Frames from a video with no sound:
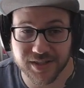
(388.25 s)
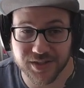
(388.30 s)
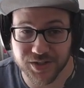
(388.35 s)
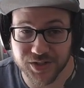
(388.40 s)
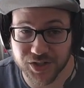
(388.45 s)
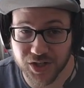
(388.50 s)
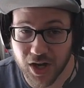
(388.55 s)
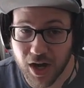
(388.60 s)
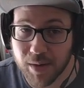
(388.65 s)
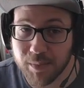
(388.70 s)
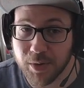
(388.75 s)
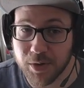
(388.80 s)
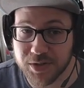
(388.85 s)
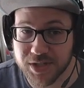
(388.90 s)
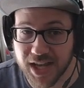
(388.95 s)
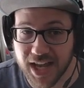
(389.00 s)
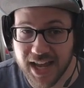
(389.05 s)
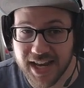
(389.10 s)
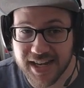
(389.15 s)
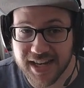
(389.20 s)
just combo
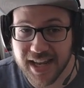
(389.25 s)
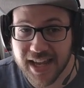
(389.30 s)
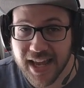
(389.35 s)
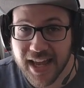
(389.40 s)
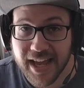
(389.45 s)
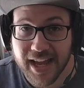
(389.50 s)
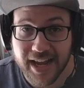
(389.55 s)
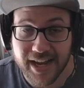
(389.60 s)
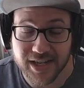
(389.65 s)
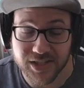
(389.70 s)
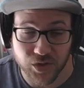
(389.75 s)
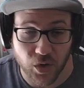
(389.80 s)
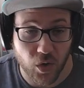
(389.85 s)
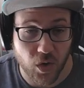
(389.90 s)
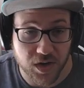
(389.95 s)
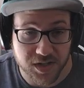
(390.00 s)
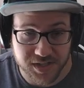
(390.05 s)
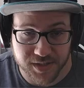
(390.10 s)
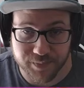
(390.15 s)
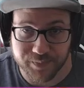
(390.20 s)
10 is
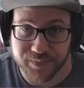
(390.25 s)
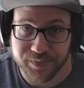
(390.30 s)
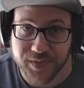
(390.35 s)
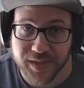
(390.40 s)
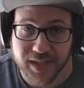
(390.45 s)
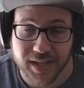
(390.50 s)
awesome.